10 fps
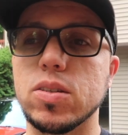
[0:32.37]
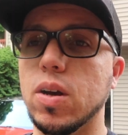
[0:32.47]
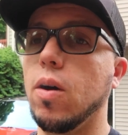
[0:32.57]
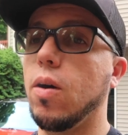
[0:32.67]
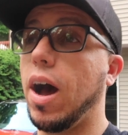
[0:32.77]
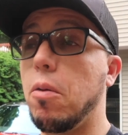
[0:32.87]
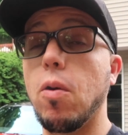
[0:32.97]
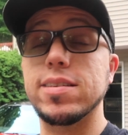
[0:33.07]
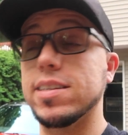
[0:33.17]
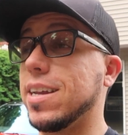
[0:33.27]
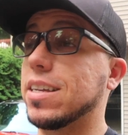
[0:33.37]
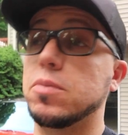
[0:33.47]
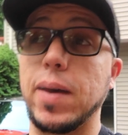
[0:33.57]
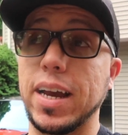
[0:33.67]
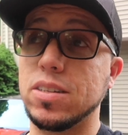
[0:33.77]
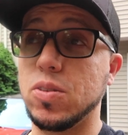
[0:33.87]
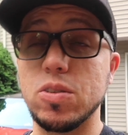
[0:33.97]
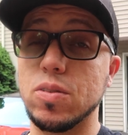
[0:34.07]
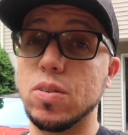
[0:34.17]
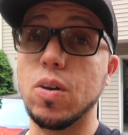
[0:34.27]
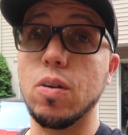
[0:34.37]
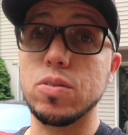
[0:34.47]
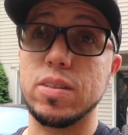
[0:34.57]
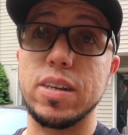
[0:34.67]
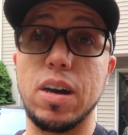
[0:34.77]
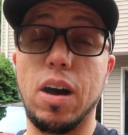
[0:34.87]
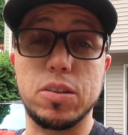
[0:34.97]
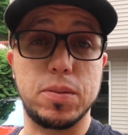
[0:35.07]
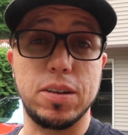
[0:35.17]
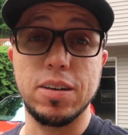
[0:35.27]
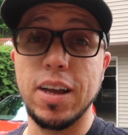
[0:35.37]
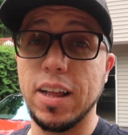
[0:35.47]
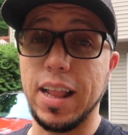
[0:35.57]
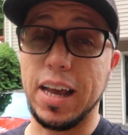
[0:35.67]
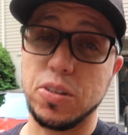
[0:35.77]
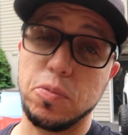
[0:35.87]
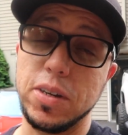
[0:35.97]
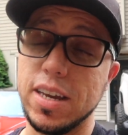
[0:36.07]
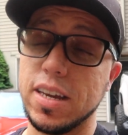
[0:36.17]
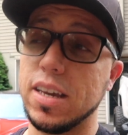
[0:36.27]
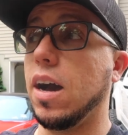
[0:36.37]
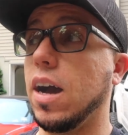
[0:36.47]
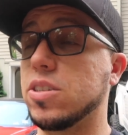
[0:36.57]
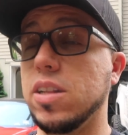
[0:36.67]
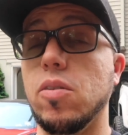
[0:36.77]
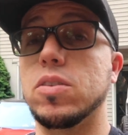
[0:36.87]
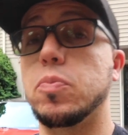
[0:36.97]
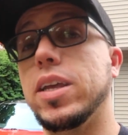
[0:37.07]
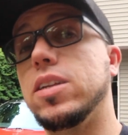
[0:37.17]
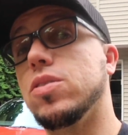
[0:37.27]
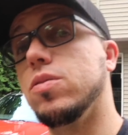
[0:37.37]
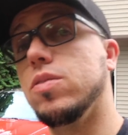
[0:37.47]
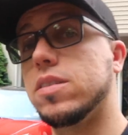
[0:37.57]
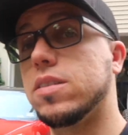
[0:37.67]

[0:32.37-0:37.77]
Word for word: so I wasn't expected to go to the hospital last week. Actually, I was planning to do